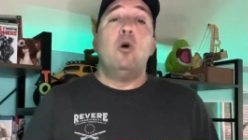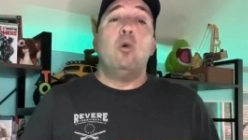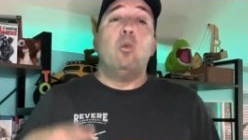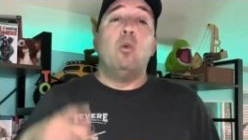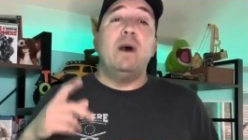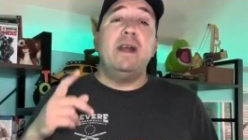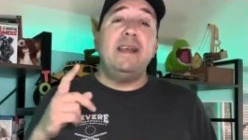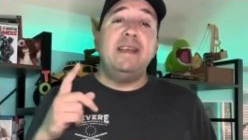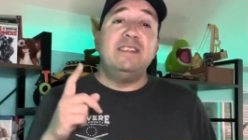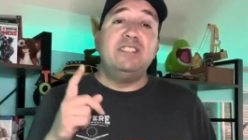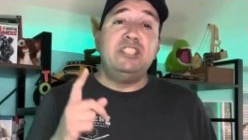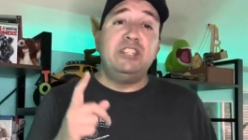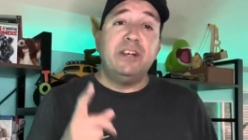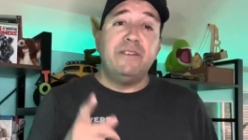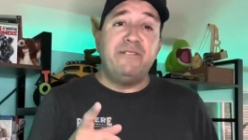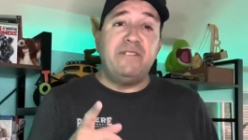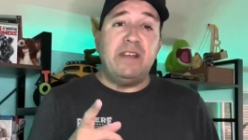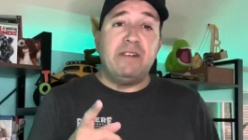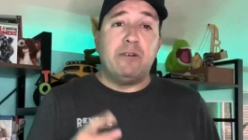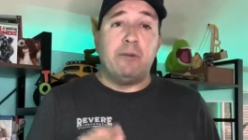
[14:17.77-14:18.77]
What is your
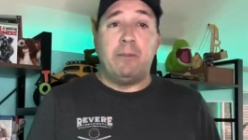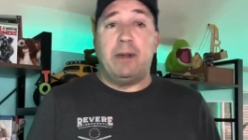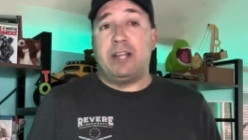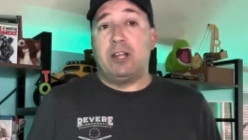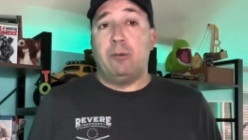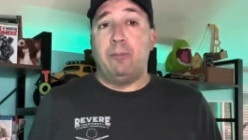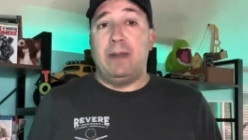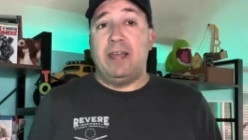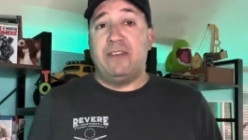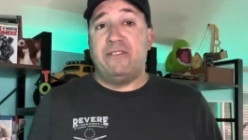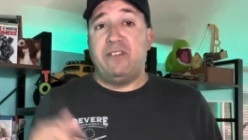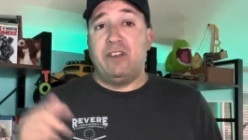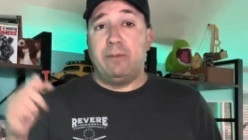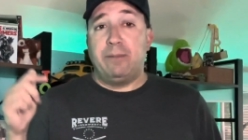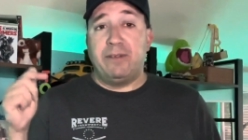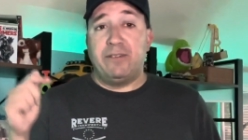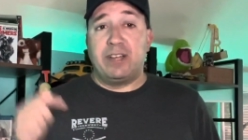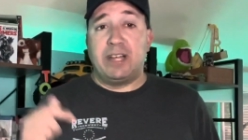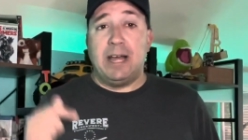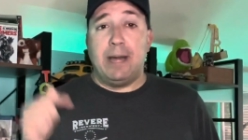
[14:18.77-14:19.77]
favorite Michael Bay film?
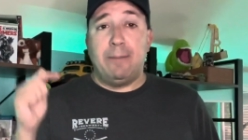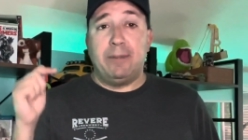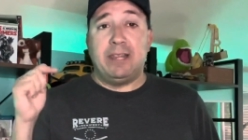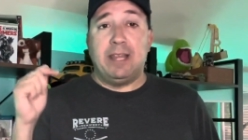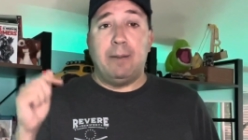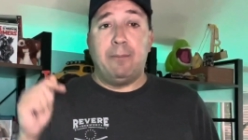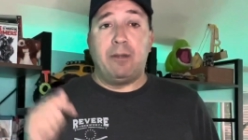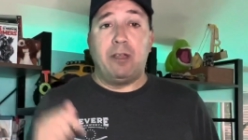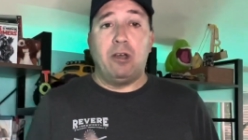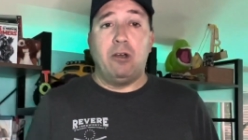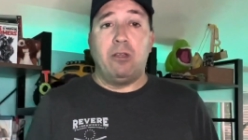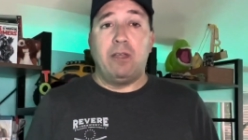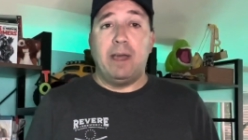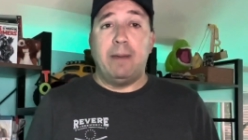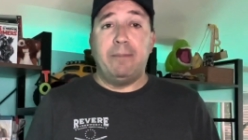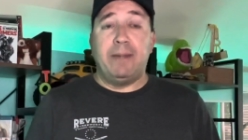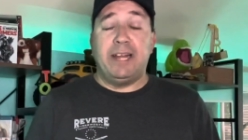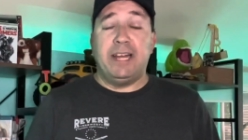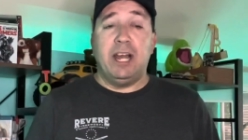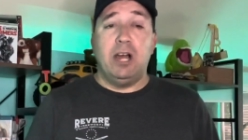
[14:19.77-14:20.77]
Leave a comment down below.
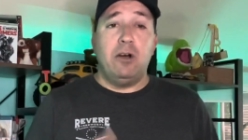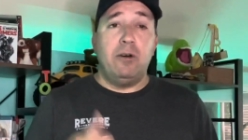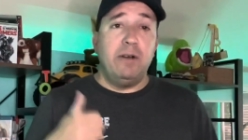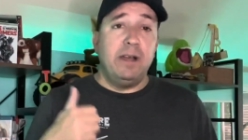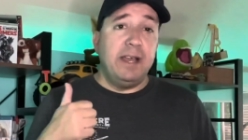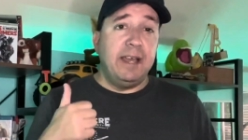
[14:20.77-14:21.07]
Let me know.